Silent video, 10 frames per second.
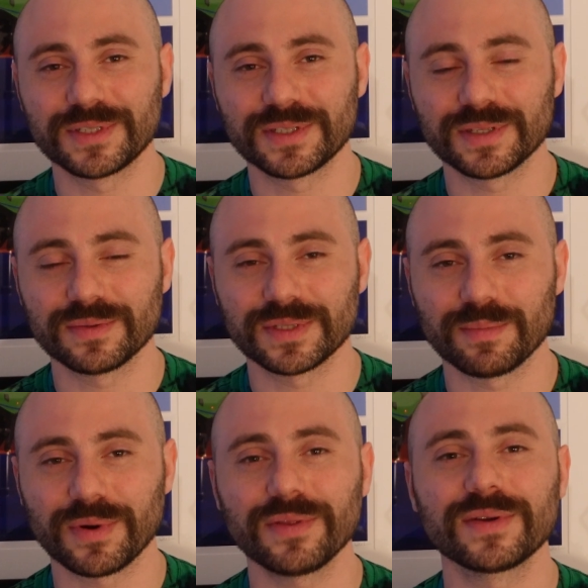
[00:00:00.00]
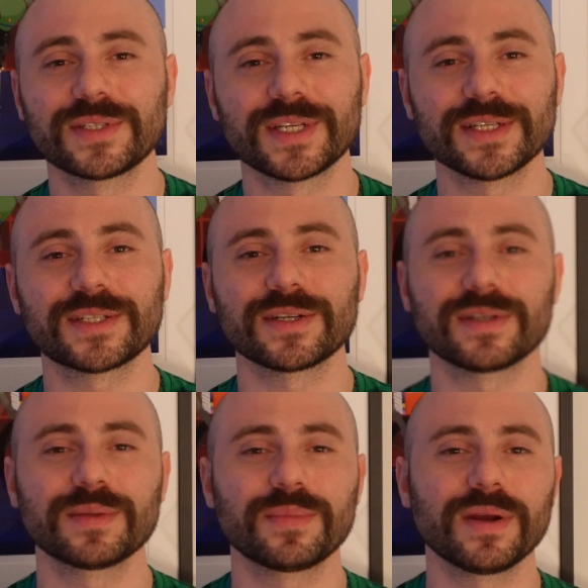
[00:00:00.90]
there was a brother and sister.
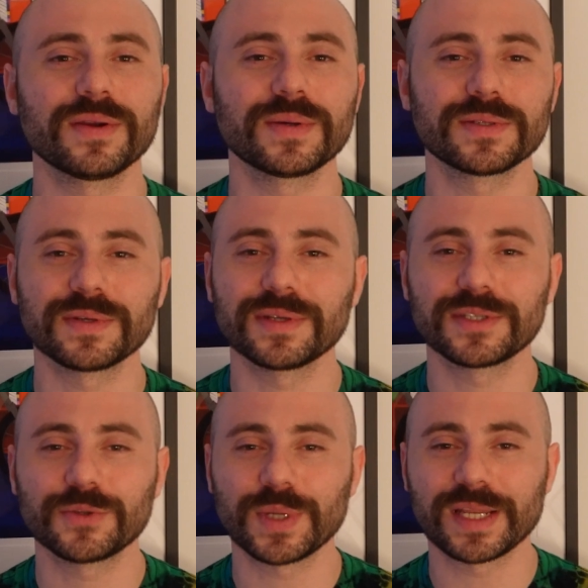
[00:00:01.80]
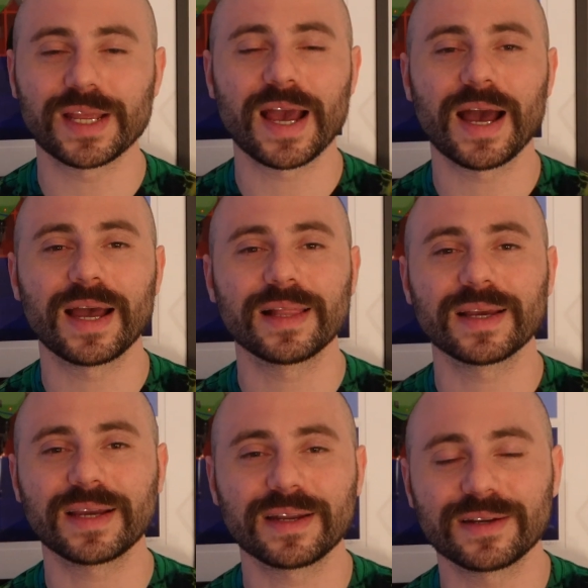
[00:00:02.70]
And the brother was a really sweet guy,
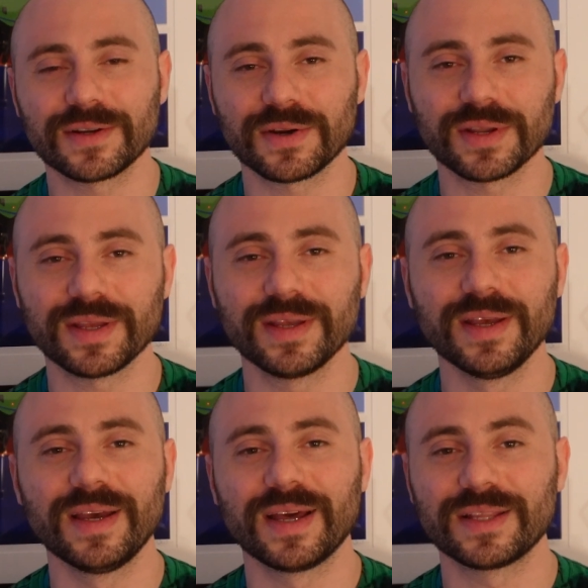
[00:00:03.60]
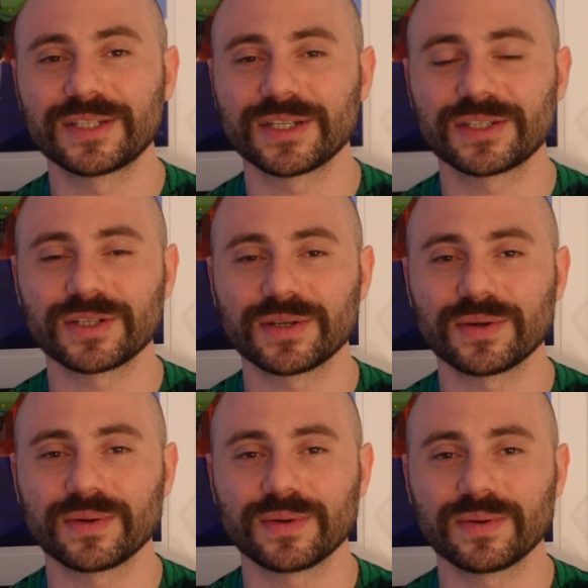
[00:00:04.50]
like kind of nerdy. And the
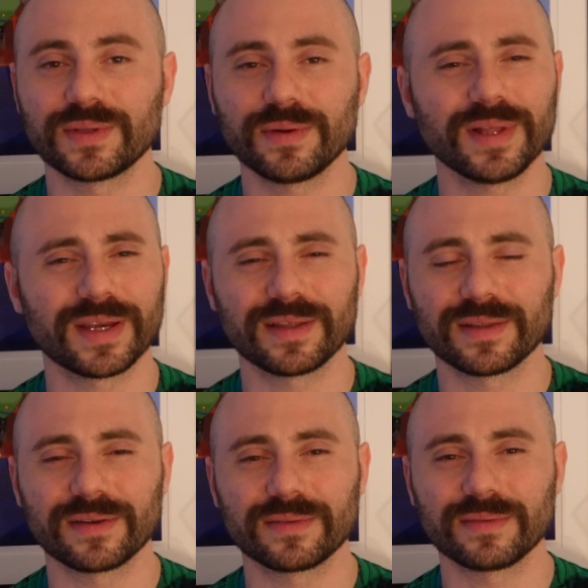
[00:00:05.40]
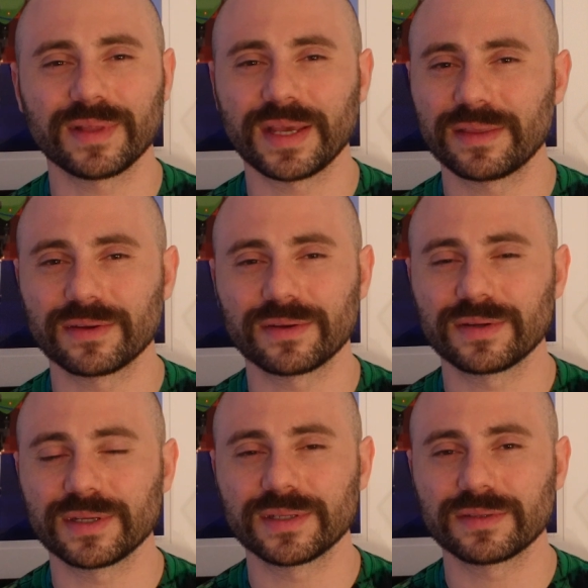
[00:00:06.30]
sister, they were like in their late
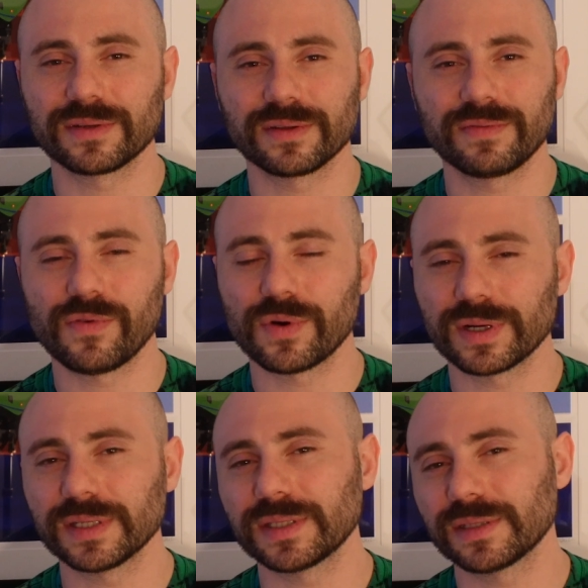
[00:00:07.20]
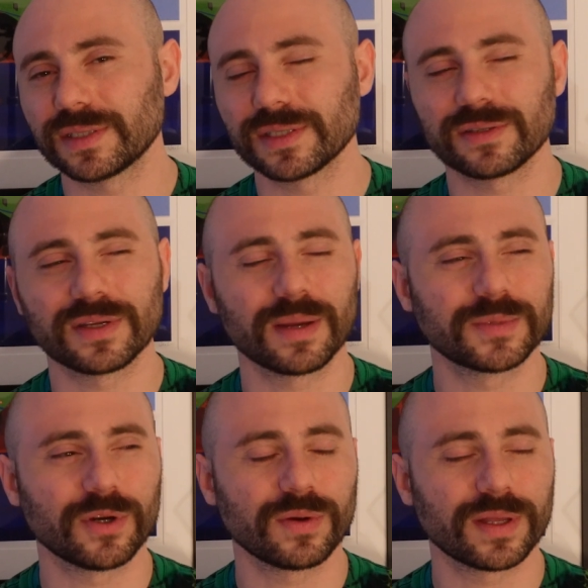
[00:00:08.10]
30s, early 40s. And the sister
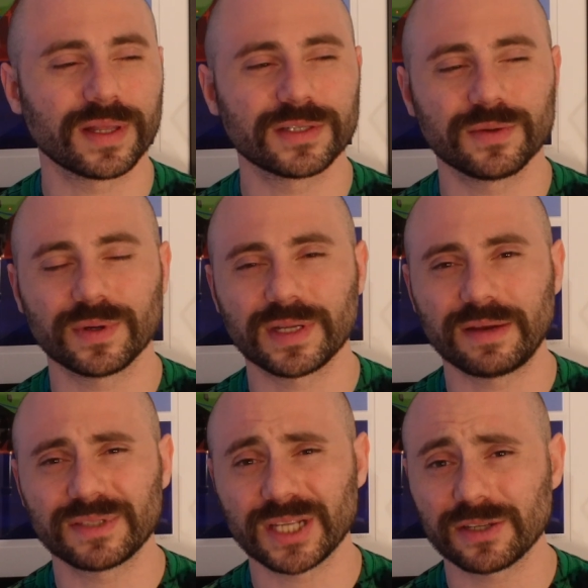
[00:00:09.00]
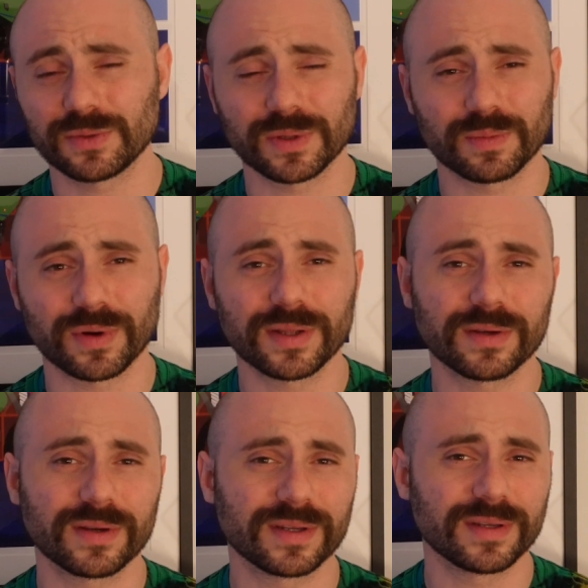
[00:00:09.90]
kept joking like she wanted to have sex with her
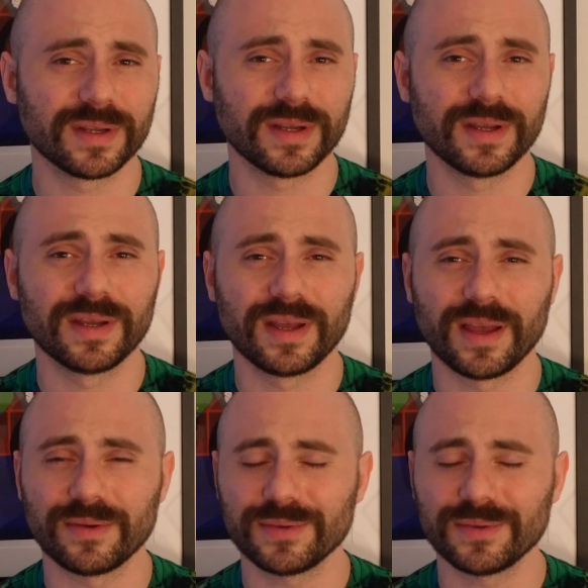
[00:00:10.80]
brother. And it